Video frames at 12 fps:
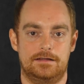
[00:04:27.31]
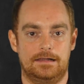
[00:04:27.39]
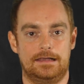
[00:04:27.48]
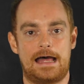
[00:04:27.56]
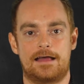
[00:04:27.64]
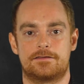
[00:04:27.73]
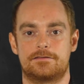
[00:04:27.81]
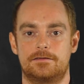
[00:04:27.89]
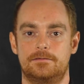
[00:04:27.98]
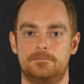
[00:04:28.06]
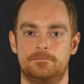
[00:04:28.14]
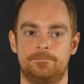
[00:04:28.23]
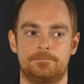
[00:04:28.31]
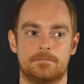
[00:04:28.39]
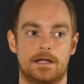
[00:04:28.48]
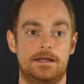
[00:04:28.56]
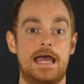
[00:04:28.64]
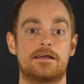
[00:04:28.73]
to last.
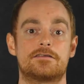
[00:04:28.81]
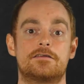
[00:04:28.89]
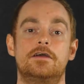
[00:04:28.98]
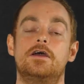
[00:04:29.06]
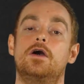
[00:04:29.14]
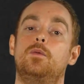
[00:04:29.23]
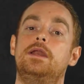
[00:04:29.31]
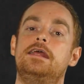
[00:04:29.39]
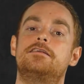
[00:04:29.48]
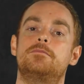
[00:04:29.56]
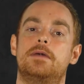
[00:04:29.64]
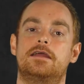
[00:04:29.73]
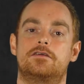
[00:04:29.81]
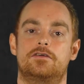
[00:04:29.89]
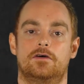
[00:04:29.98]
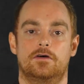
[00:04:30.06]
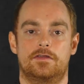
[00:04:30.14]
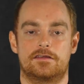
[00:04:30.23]
Next, we need to make
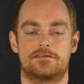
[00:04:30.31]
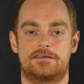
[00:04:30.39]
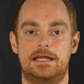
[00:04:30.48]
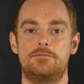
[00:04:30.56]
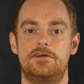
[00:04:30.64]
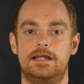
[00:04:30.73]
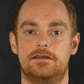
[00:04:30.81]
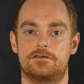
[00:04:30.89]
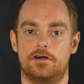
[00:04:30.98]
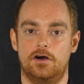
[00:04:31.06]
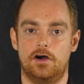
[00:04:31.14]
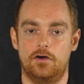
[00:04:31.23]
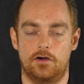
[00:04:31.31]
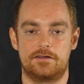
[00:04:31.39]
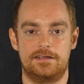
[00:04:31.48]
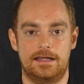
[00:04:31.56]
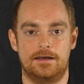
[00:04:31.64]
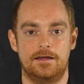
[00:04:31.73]
sure that skim readers are
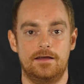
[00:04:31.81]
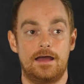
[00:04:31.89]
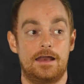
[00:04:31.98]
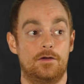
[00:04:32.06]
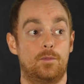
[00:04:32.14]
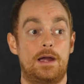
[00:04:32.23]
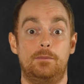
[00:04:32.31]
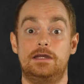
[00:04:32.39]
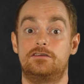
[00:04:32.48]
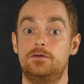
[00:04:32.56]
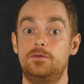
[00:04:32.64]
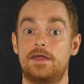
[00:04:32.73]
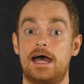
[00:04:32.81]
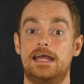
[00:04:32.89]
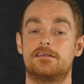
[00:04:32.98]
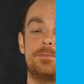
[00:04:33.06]
hooked in, and the way we do that